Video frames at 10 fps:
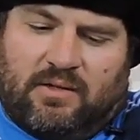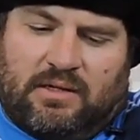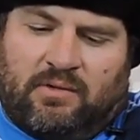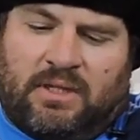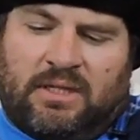
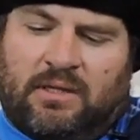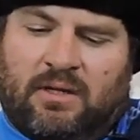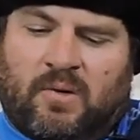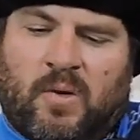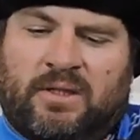Really didn't
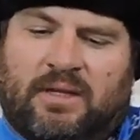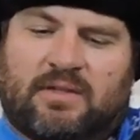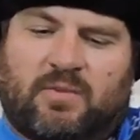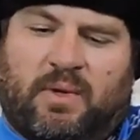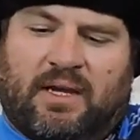know what to
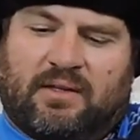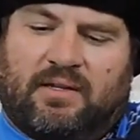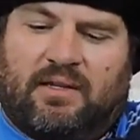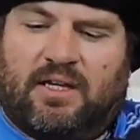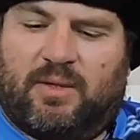
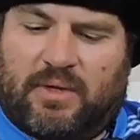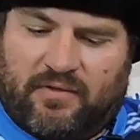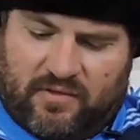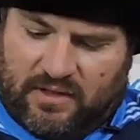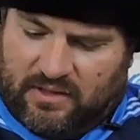expect. I've
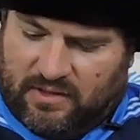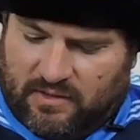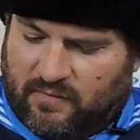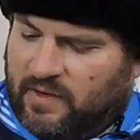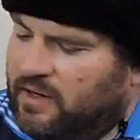seen
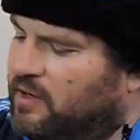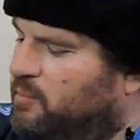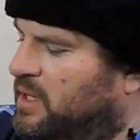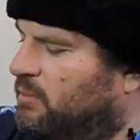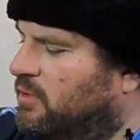very
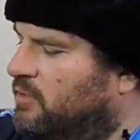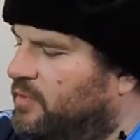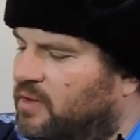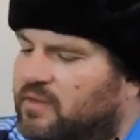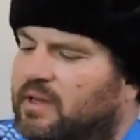minimal
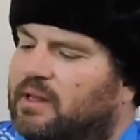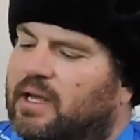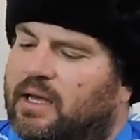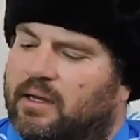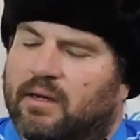reviews
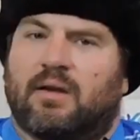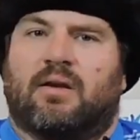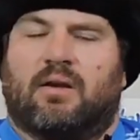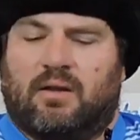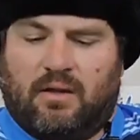online
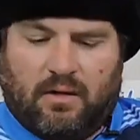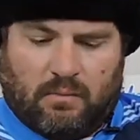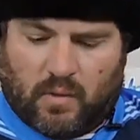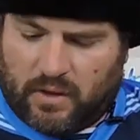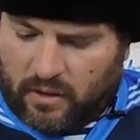
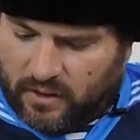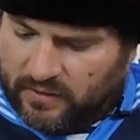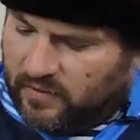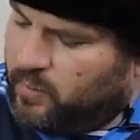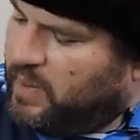regarding these